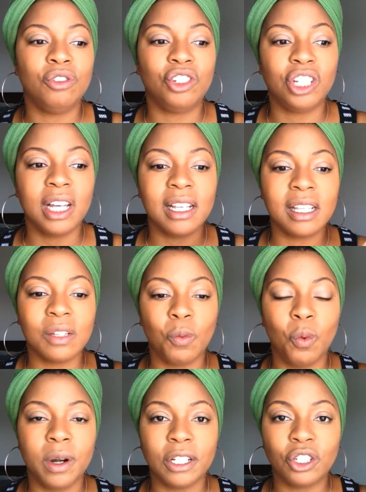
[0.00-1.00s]
just
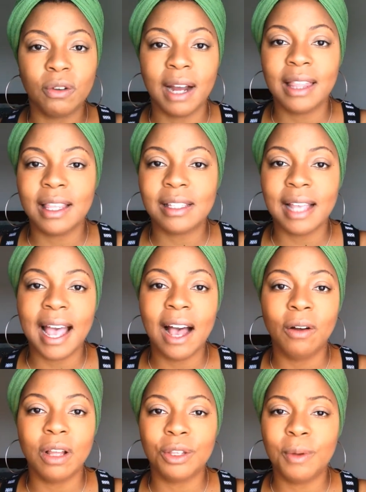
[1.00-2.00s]
want to try this
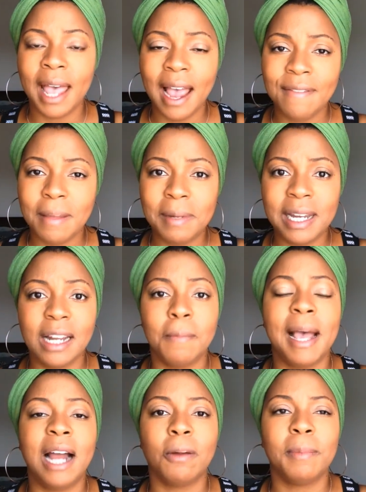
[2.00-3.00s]
out and you have the banana
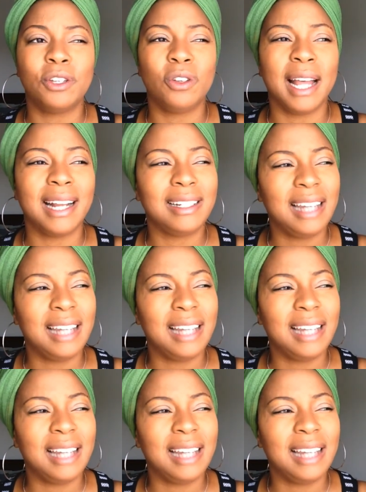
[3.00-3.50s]
powder but you're like,